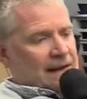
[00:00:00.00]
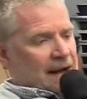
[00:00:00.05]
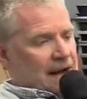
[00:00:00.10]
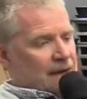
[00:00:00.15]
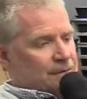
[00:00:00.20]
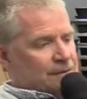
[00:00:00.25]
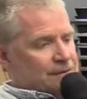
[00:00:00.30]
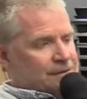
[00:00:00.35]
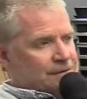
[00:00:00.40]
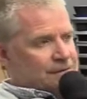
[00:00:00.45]

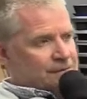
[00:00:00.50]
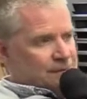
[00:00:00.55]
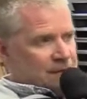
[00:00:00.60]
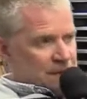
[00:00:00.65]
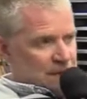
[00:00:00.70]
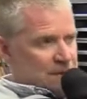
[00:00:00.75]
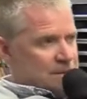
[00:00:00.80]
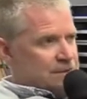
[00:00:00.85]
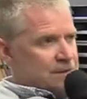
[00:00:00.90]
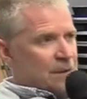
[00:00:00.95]
I was
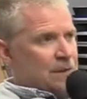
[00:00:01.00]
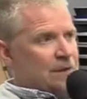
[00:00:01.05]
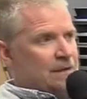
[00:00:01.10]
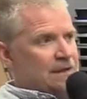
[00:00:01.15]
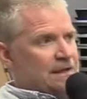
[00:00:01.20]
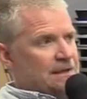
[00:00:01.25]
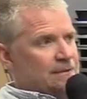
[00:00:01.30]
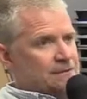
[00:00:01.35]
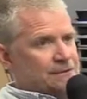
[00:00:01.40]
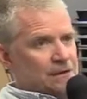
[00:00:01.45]
concerned
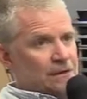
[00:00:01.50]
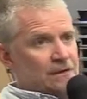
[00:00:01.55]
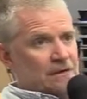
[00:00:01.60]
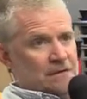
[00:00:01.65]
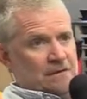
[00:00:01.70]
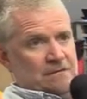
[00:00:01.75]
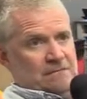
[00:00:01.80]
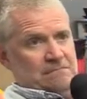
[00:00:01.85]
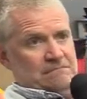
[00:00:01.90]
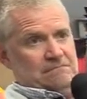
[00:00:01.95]
that he was
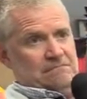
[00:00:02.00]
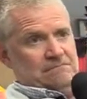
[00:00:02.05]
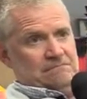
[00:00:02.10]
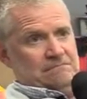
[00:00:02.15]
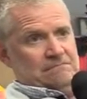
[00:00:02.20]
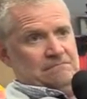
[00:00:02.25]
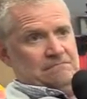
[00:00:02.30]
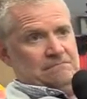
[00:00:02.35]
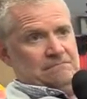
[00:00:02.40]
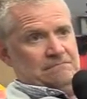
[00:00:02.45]
hurt.
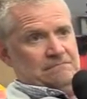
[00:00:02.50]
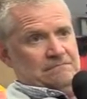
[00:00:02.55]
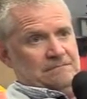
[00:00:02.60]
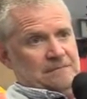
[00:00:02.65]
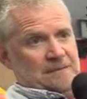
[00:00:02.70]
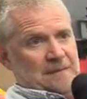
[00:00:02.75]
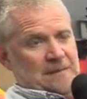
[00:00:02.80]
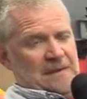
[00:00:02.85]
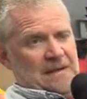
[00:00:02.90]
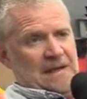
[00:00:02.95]

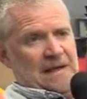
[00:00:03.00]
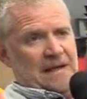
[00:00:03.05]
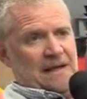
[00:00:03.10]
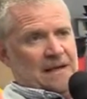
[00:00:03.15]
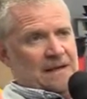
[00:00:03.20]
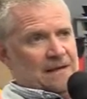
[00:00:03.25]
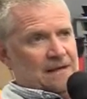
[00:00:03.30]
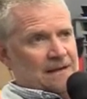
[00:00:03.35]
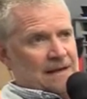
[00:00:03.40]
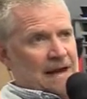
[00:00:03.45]

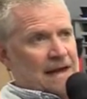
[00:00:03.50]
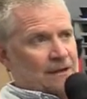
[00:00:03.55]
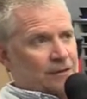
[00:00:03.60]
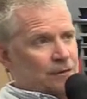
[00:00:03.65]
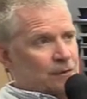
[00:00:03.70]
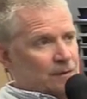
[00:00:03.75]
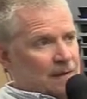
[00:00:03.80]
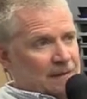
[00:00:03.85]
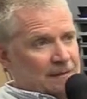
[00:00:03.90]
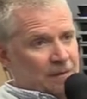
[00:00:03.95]
On
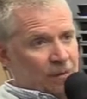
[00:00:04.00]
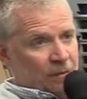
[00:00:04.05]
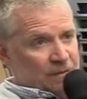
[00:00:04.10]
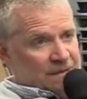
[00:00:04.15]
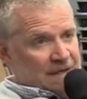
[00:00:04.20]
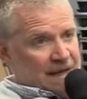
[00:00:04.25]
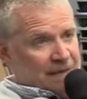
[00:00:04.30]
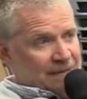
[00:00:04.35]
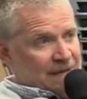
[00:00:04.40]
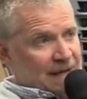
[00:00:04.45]

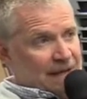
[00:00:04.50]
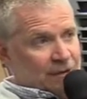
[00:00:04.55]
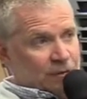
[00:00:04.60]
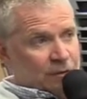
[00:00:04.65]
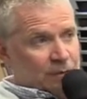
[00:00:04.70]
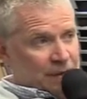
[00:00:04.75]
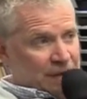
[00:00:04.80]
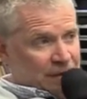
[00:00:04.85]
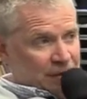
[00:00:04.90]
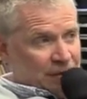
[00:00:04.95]
top of that, I
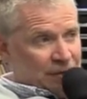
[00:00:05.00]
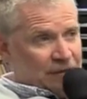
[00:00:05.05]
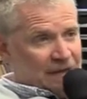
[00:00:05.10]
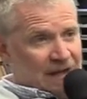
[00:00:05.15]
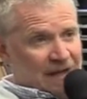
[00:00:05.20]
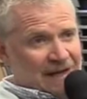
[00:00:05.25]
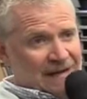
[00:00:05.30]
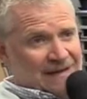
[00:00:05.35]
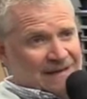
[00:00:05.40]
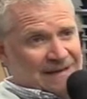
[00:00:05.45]
knew what it looked
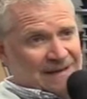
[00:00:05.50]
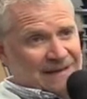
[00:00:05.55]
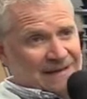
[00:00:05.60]
like.